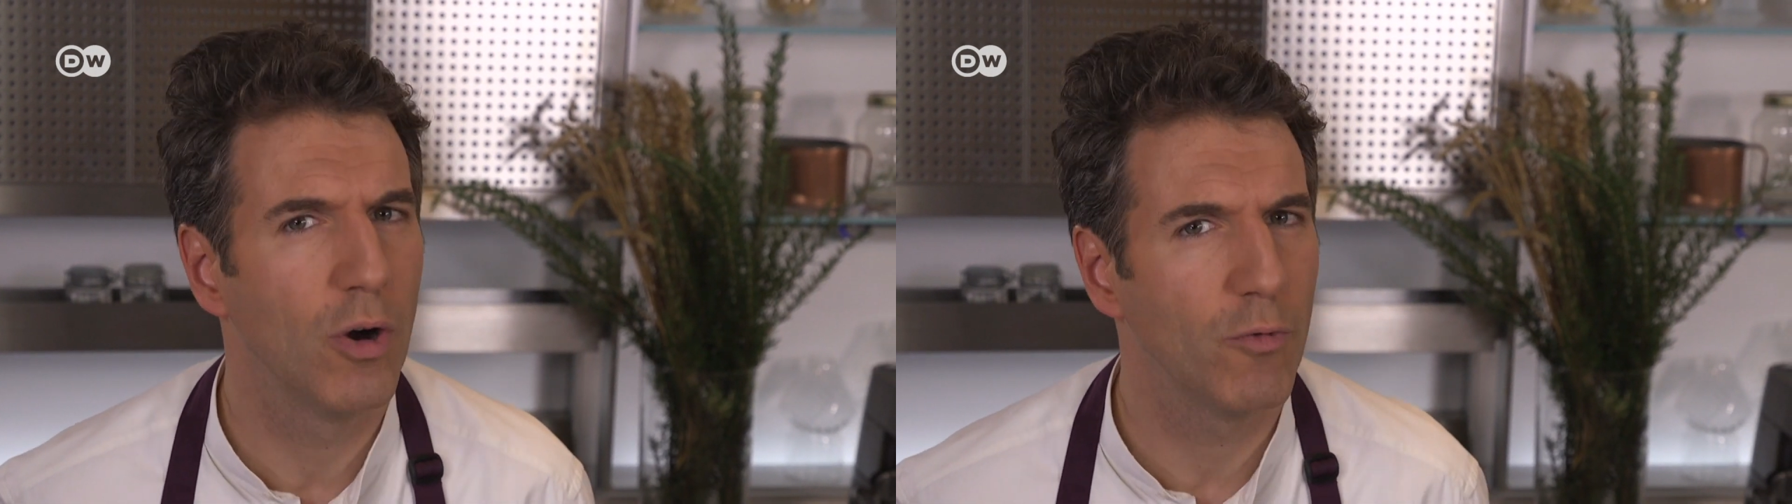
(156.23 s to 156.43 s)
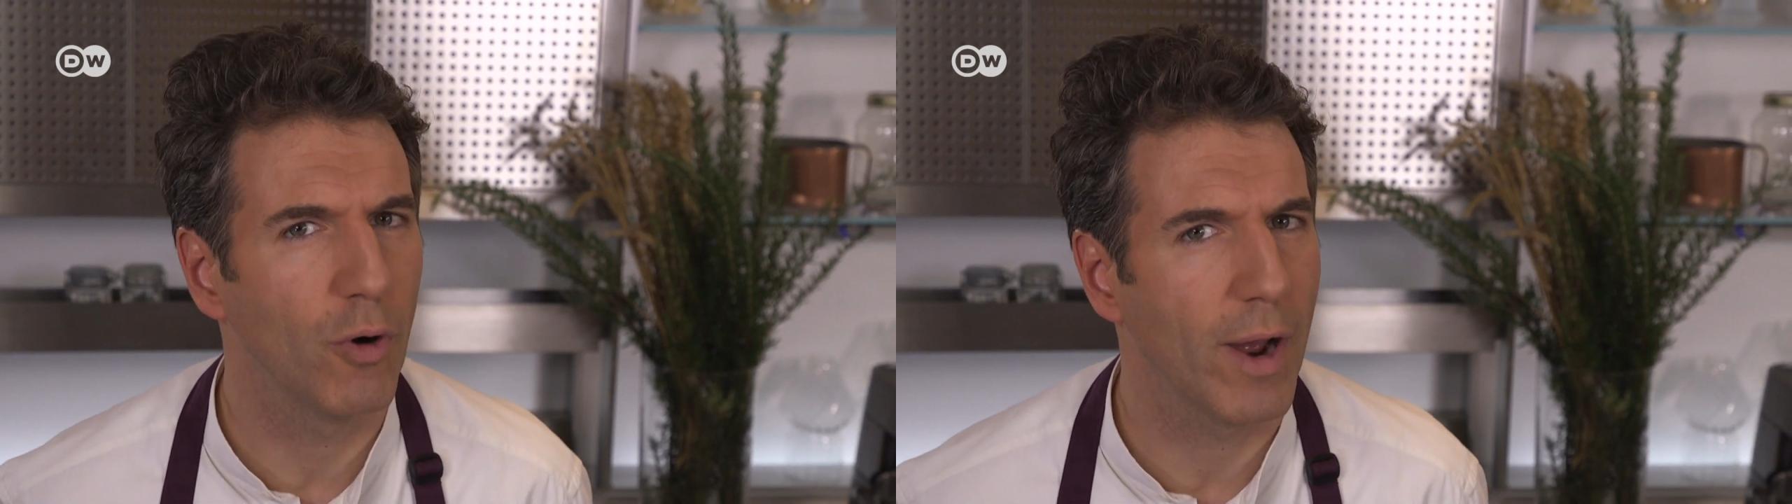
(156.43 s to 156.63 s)

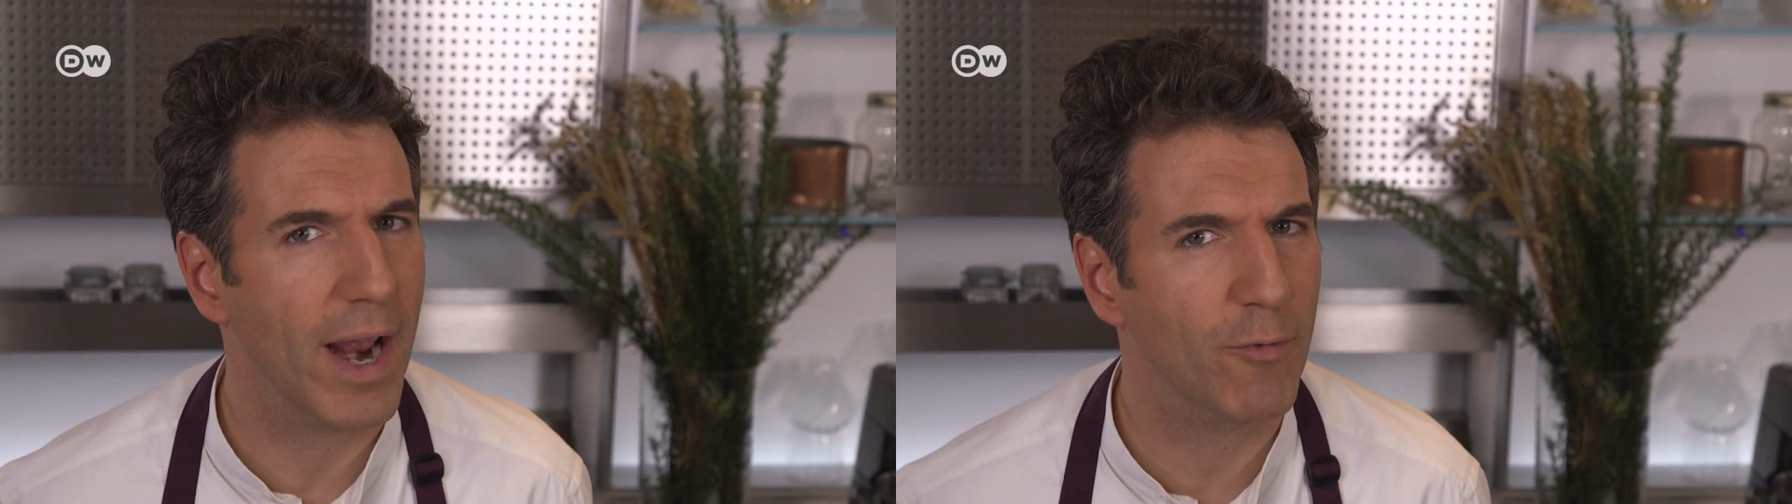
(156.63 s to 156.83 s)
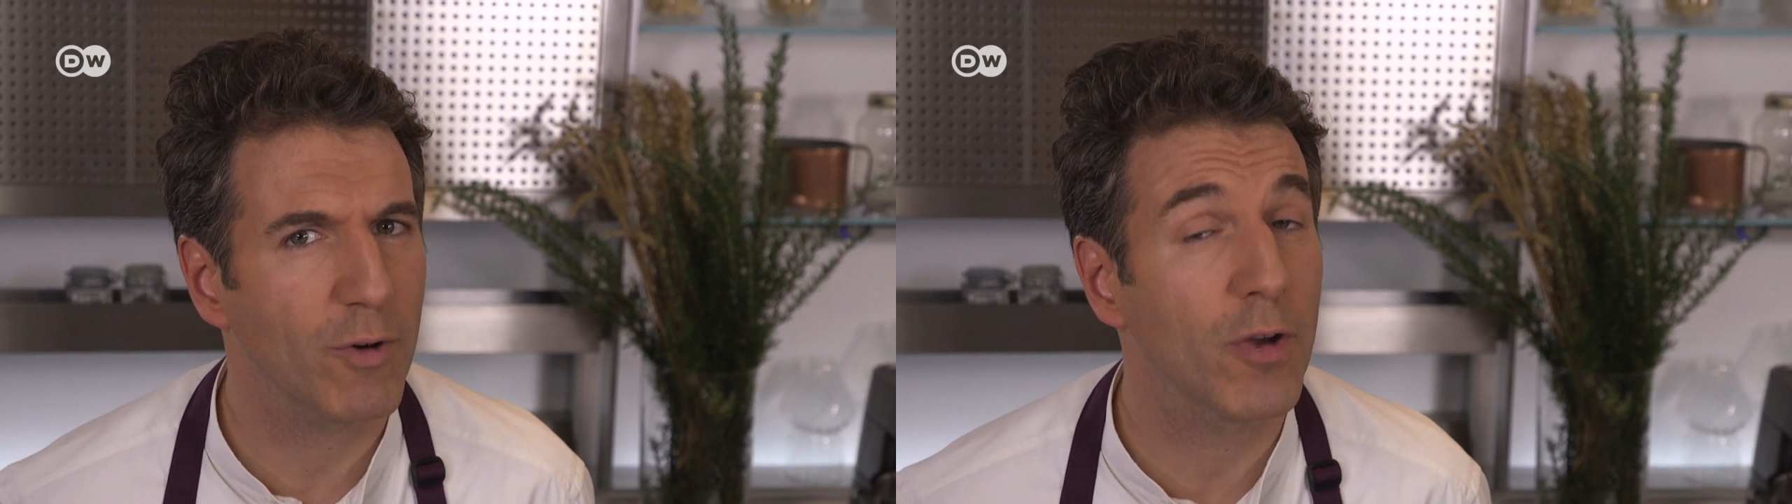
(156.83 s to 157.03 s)
for
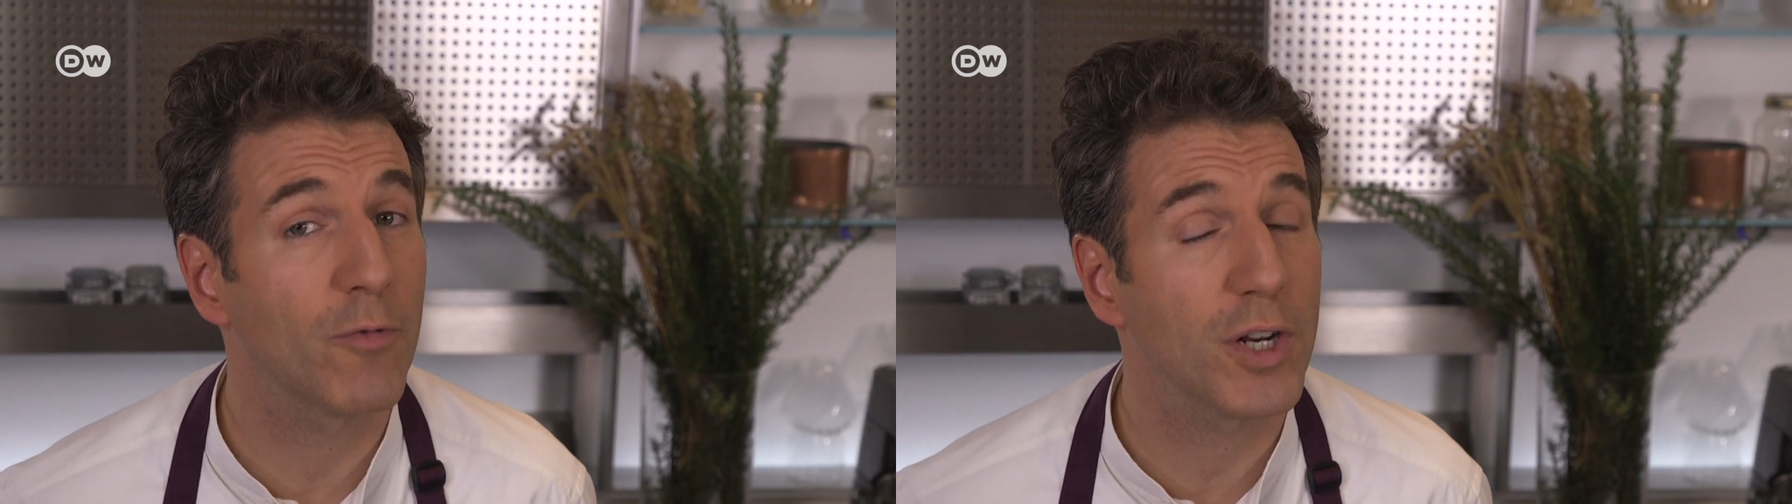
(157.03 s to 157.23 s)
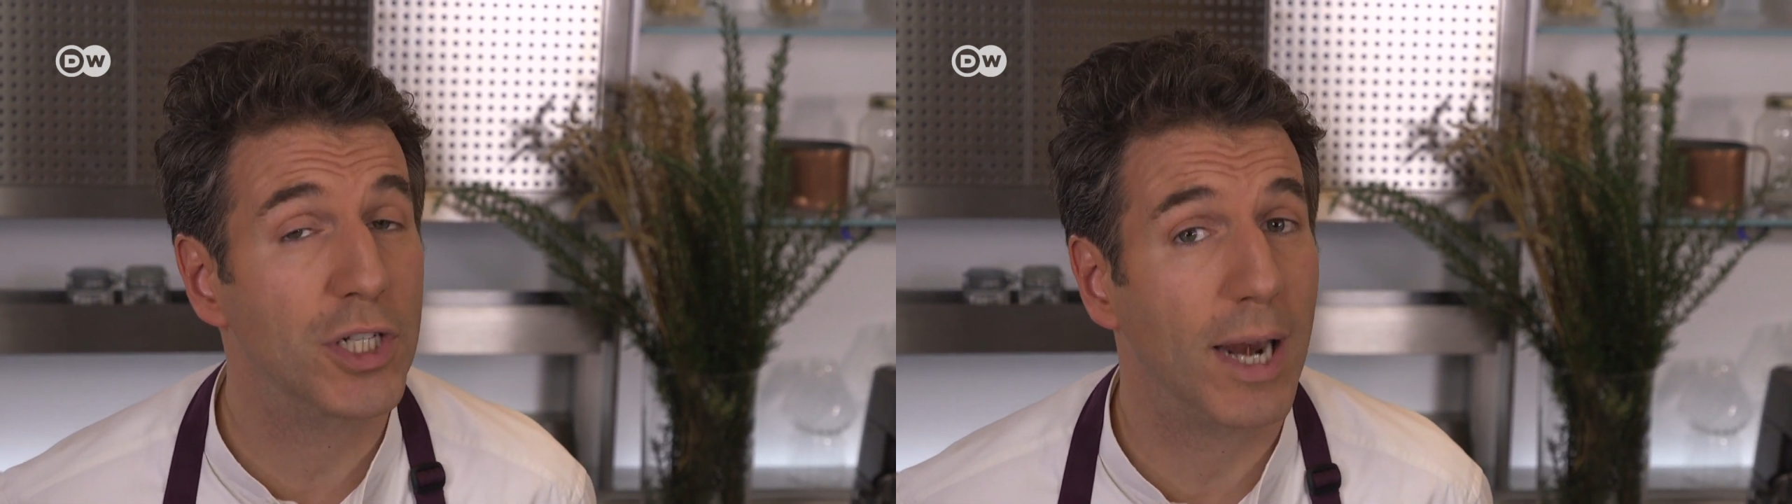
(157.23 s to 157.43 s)
every
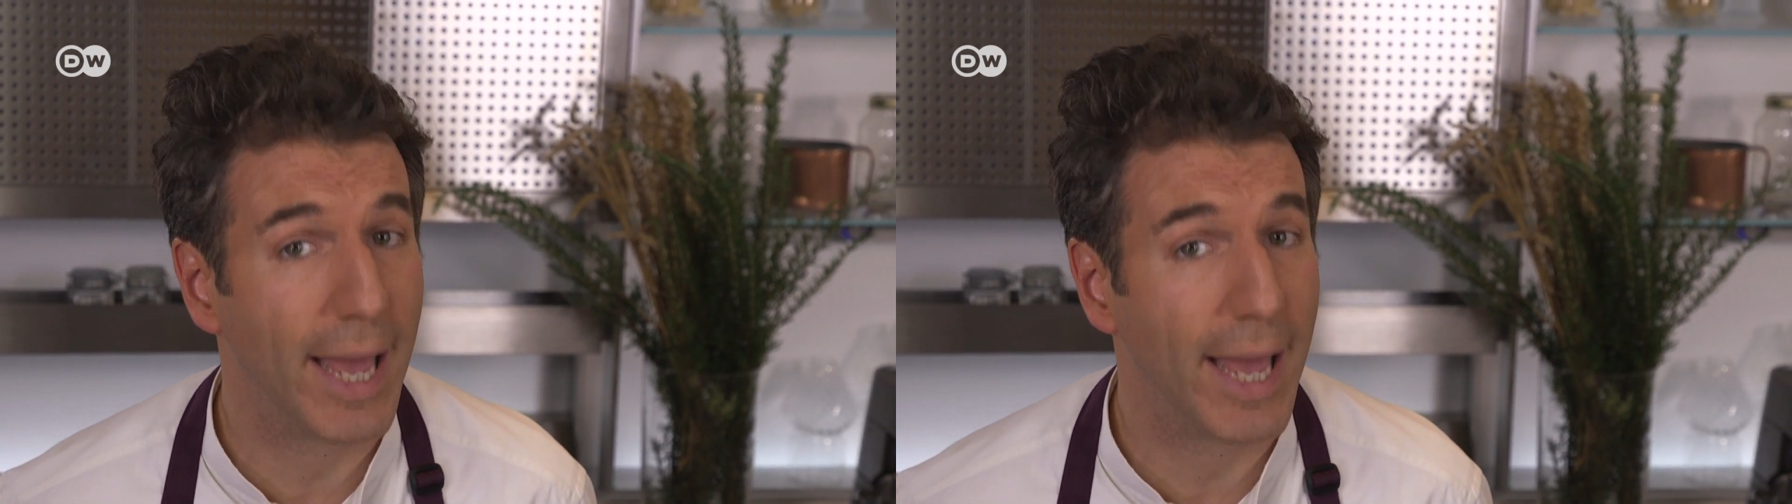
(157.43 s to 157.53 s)
official